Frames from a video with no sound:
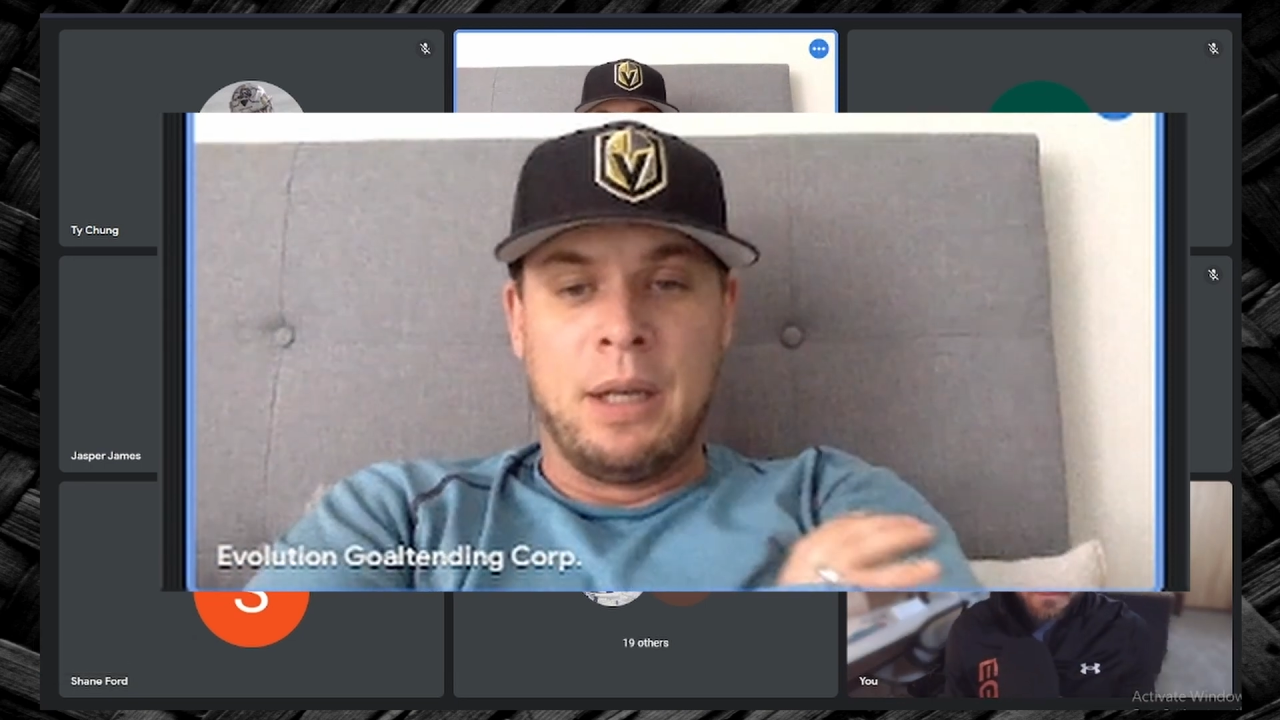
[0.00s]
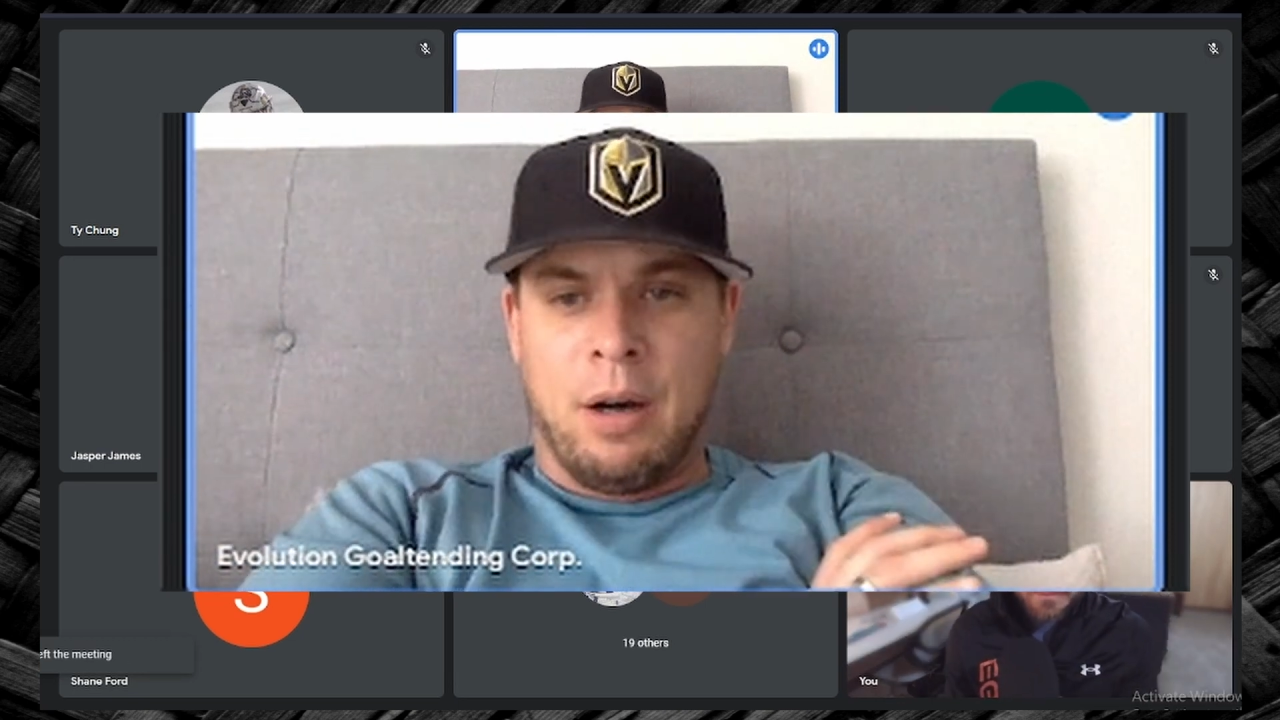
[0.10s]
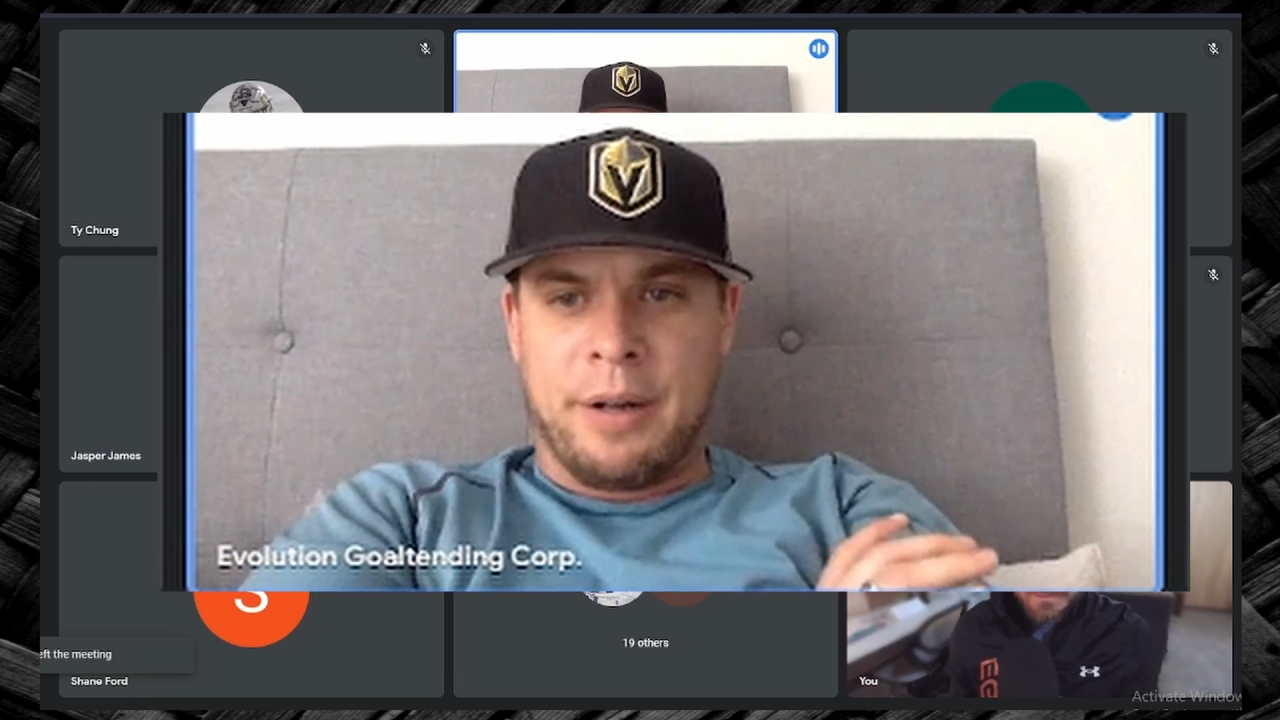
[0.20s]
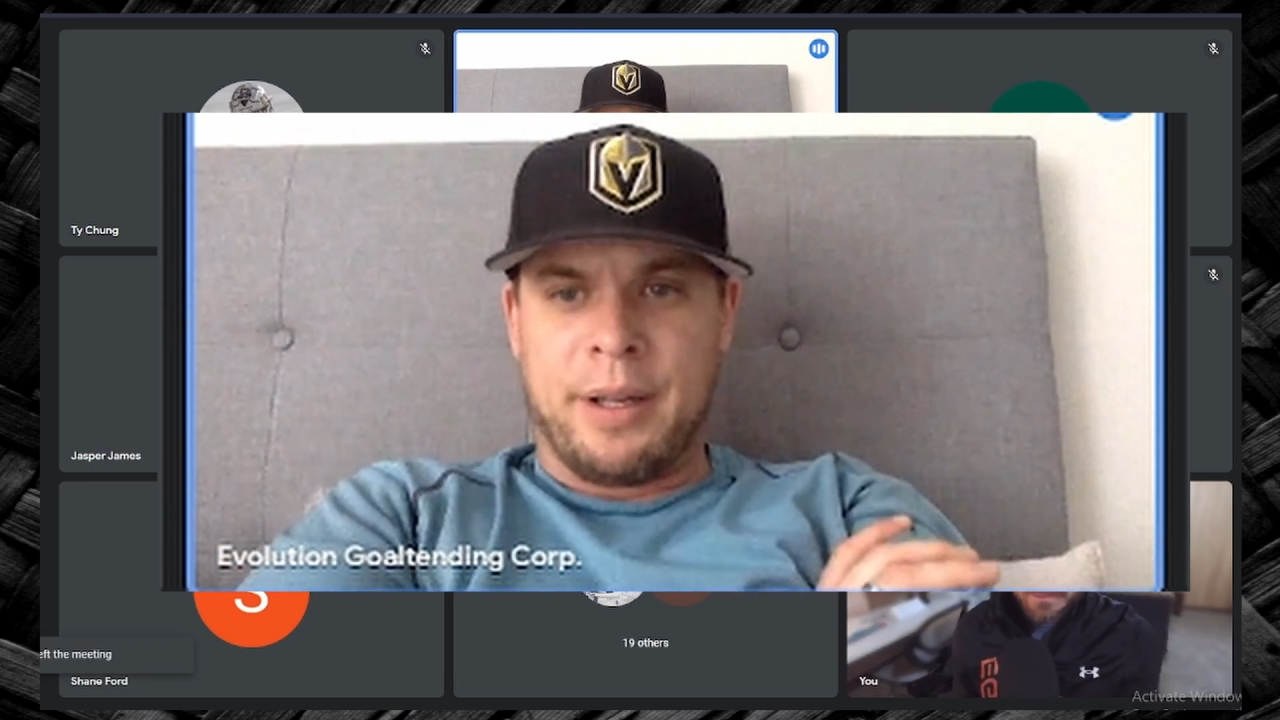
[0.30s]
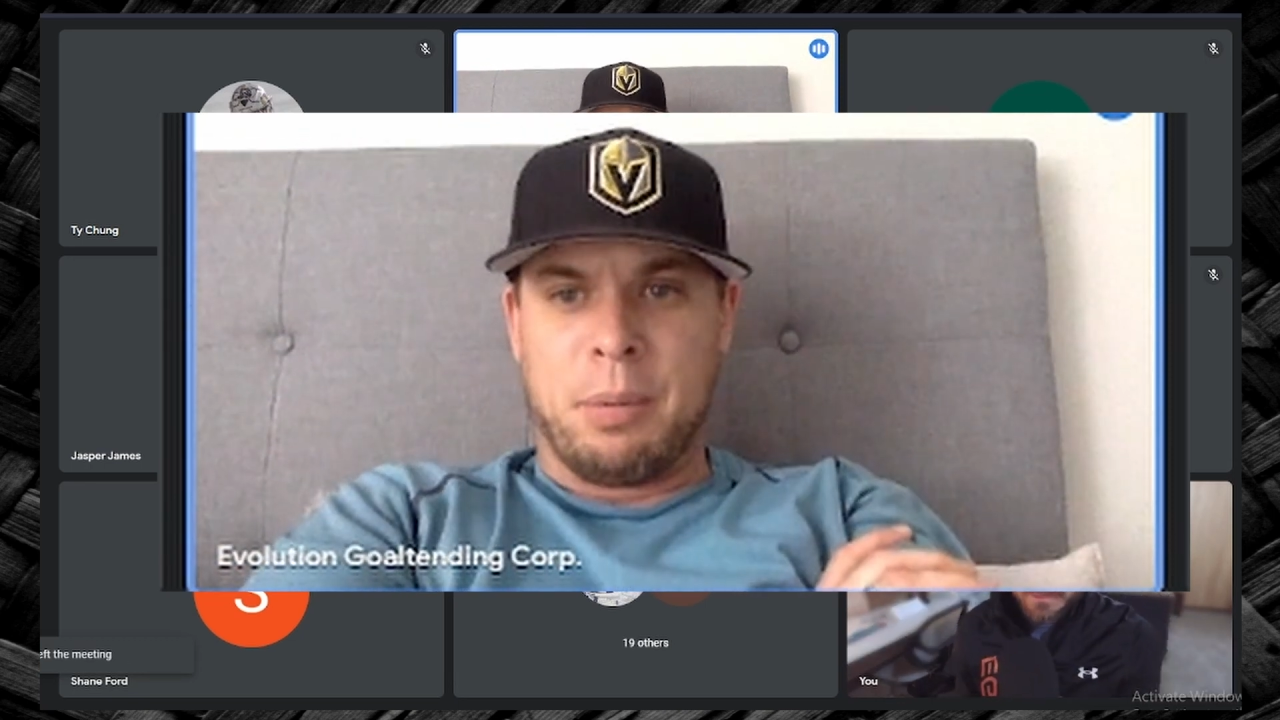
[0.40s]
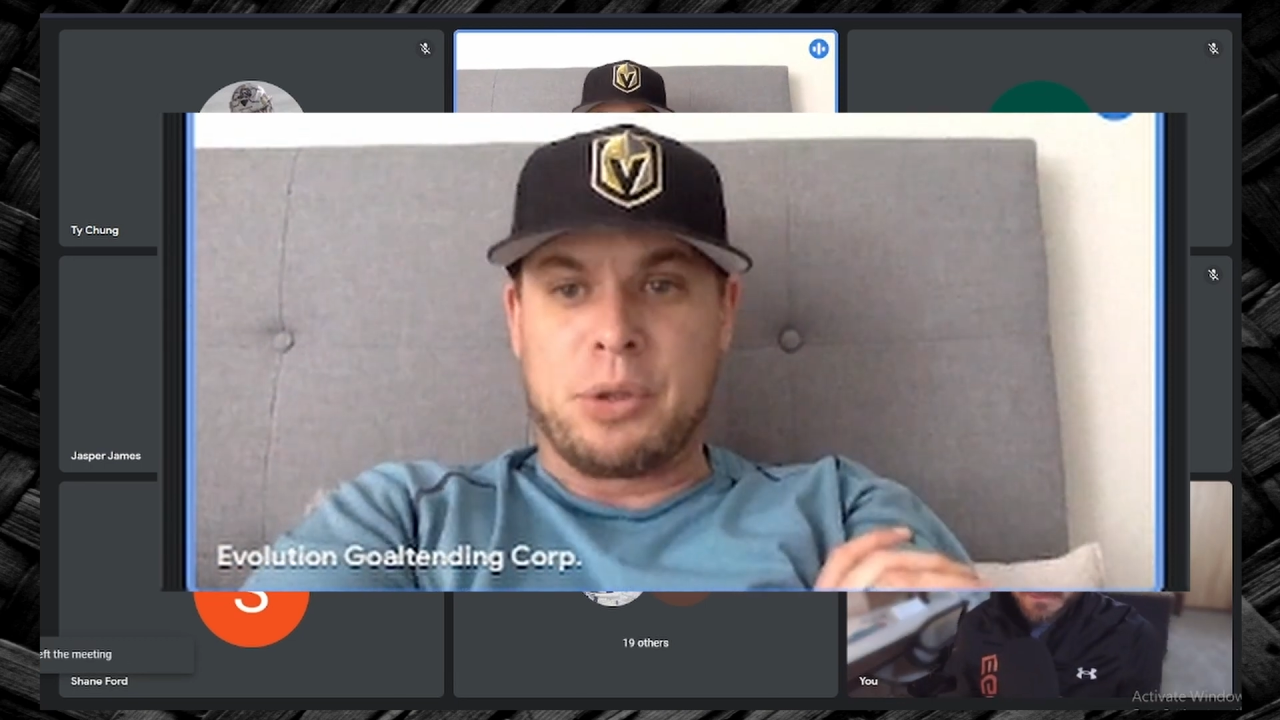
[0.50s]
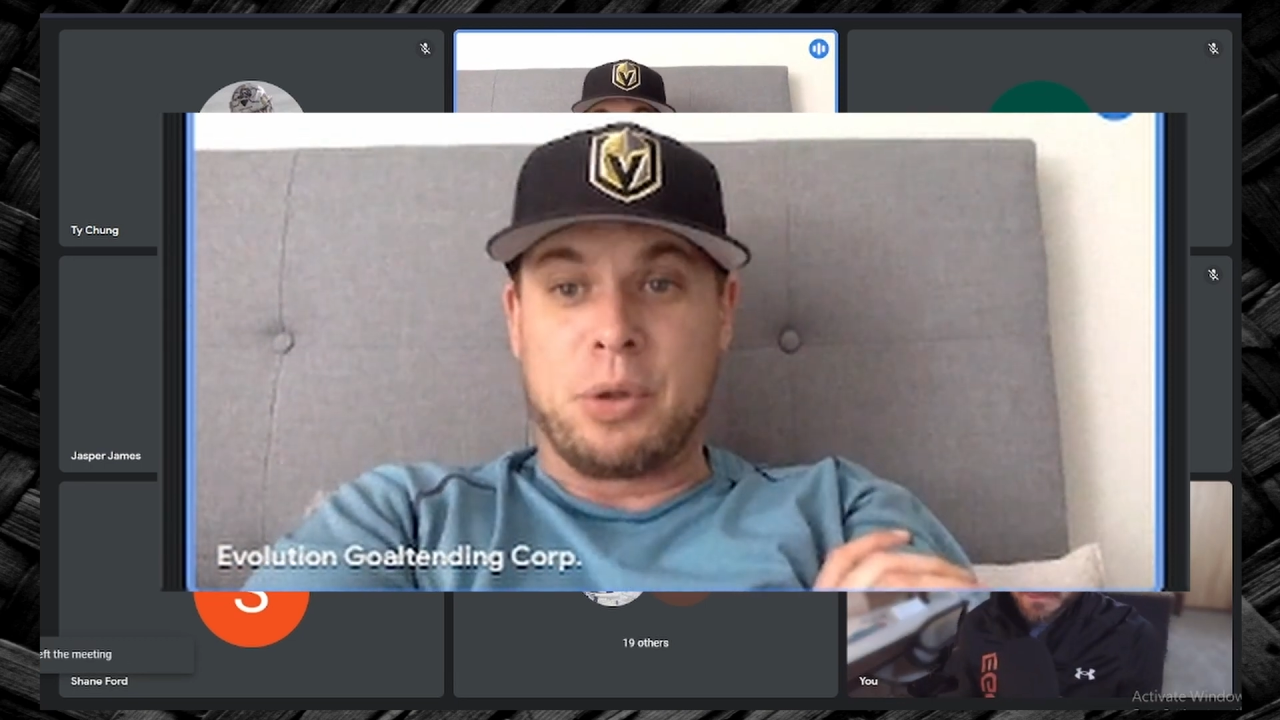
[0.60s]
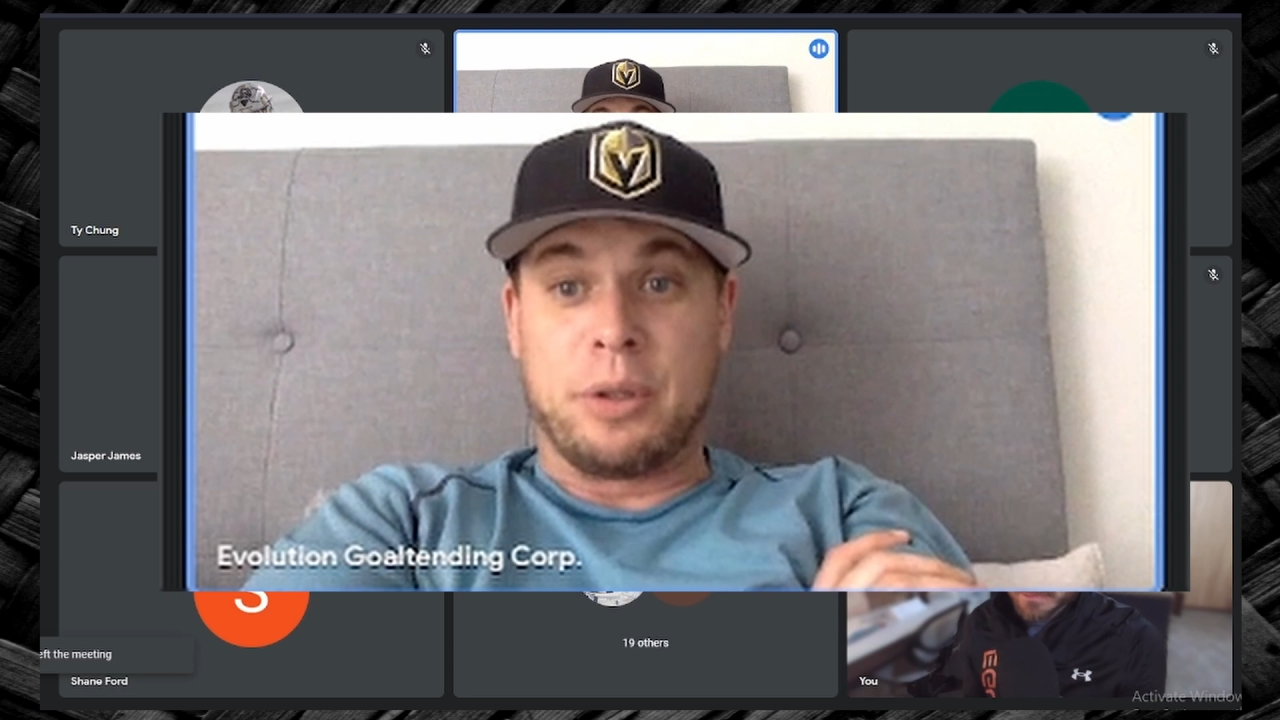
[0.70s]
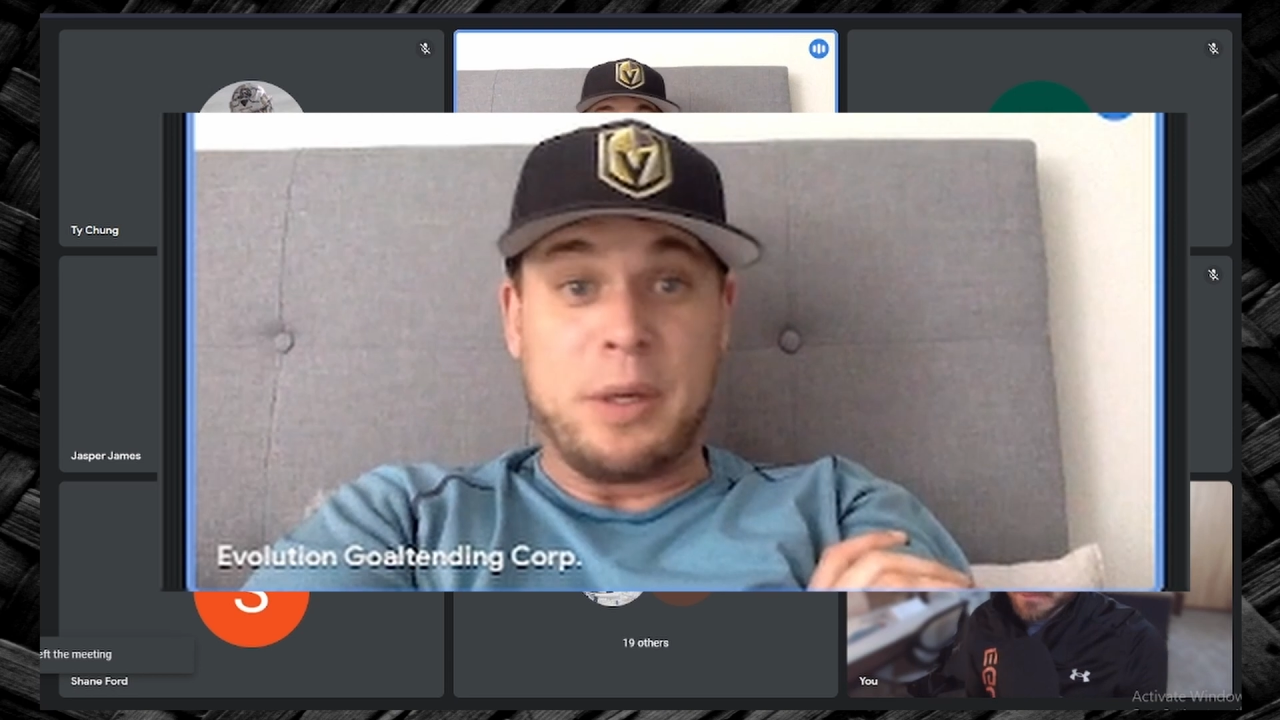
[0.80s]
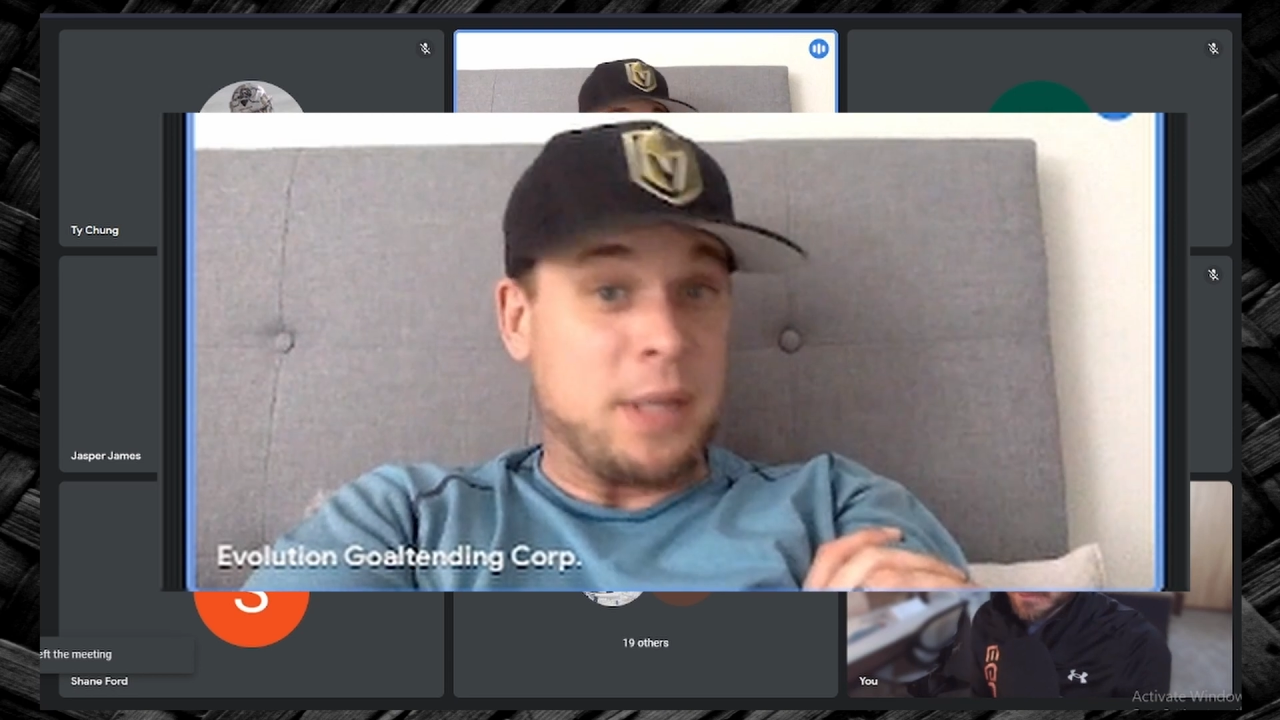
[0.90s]
on elbow
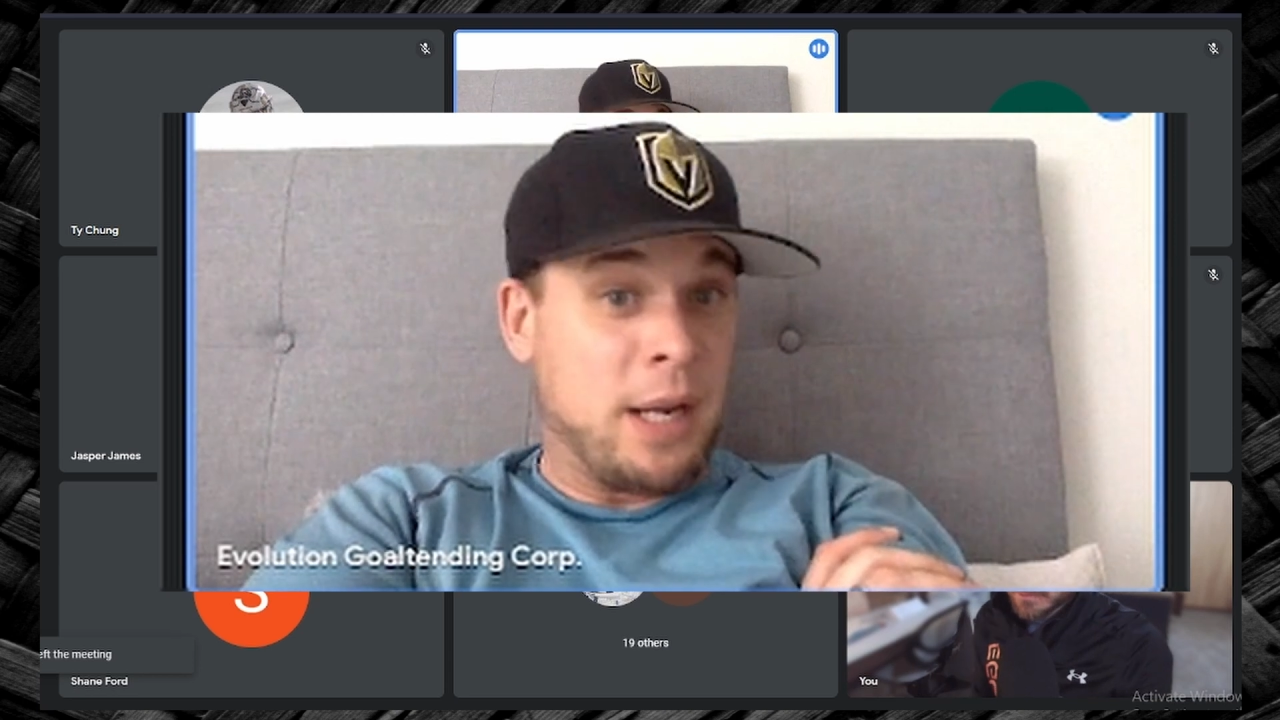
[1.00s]
shoulder use,